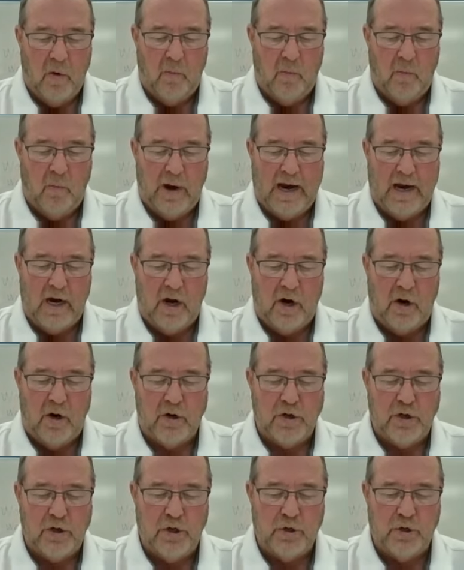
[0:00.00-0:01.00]
Why
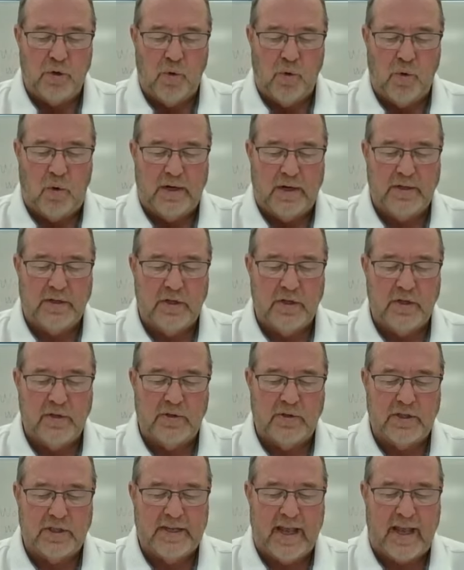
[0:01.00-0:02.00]
are you going to
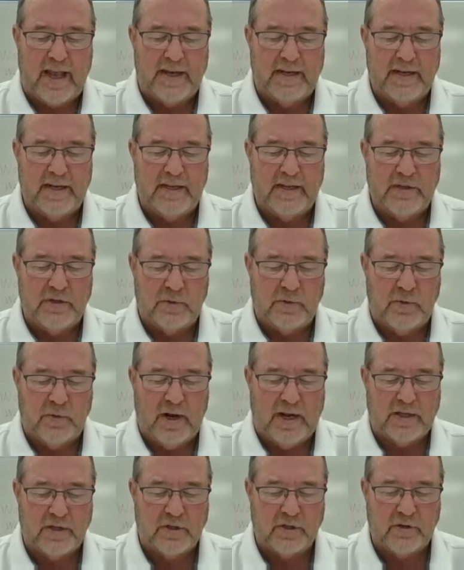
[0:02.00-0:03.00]
Stanley's
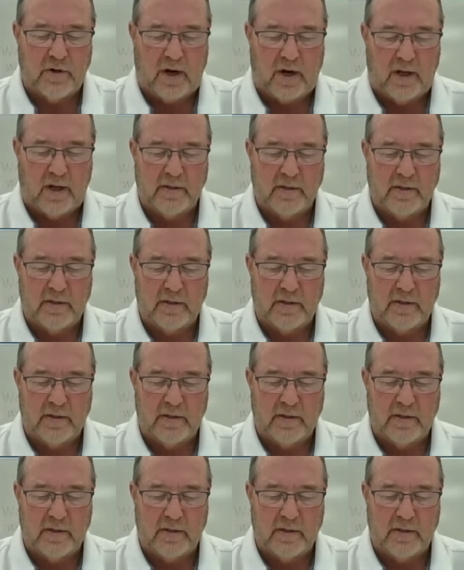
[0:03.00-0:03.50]
restaurant?